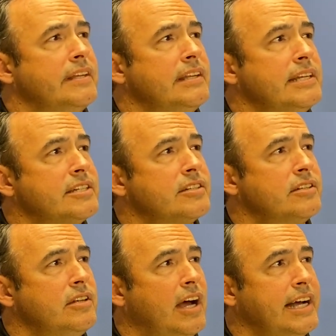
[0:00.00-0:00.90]
this
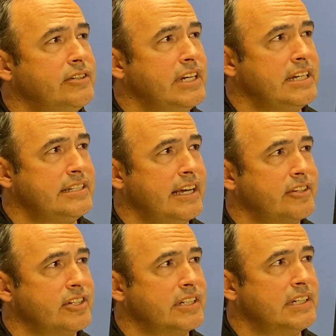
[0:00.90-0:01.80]

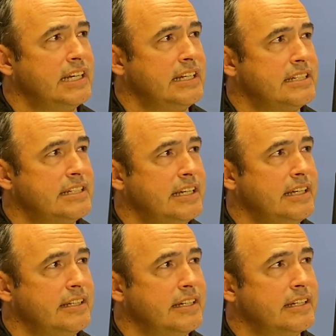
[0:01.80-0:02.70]
hydrodissection, and say
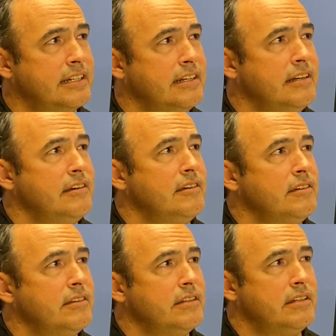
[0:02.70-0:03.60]
that
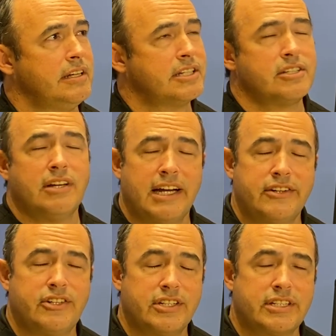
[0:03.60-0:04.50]
it's not
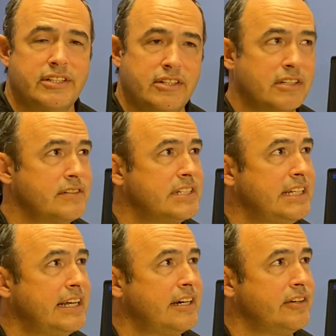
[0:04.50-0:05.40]
just nerves in
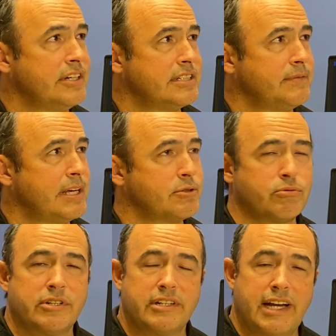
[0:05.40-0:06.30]
that area. Sometimes
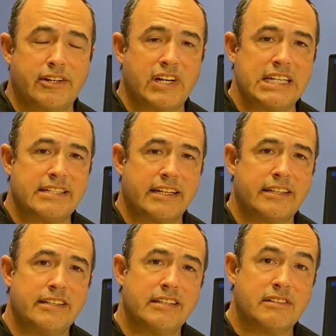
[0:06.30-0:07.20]
we're
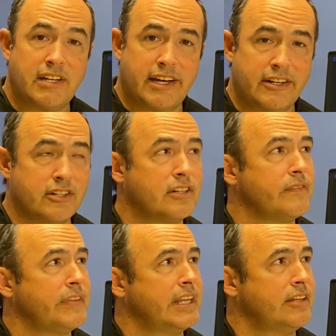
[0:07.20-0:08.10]
hydrodissecting the entire
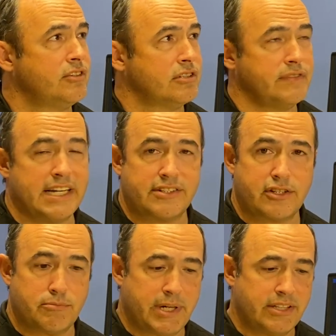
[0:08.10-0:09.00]

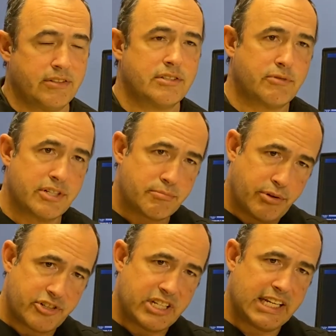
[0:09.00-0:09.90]
neurovascular bundle, so we're just
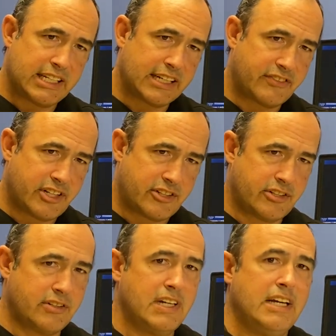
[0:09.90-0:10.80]
pushing the connective
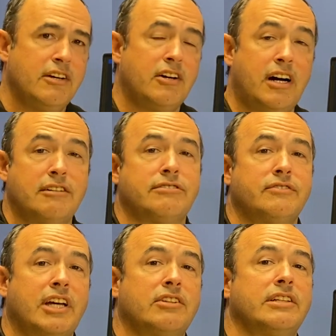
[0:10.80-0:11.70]
tissue off of
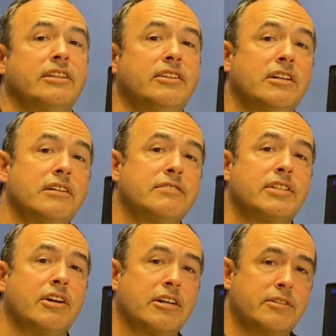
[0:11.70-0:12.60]
not only the nerves,
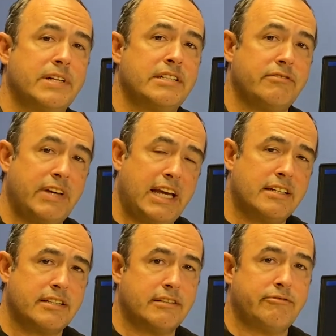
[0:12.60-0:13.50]
the arteries, the
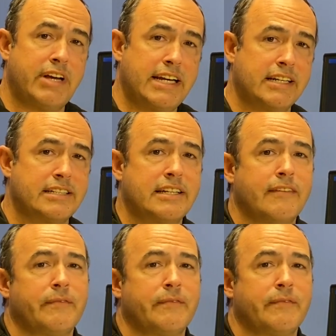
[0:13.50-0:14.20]
veins, the lymphatics.